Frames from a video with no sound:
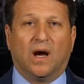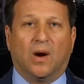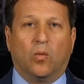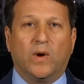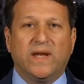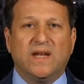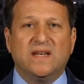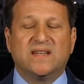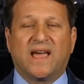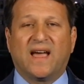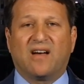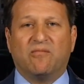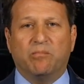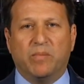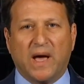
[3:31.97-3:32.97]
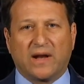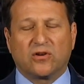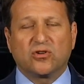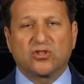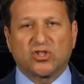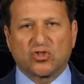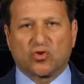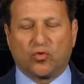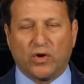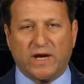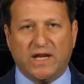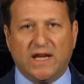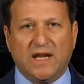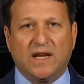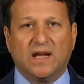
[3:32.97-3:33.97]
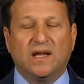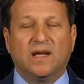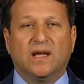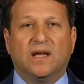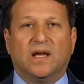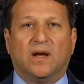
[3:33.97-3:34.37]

We need to have better screening.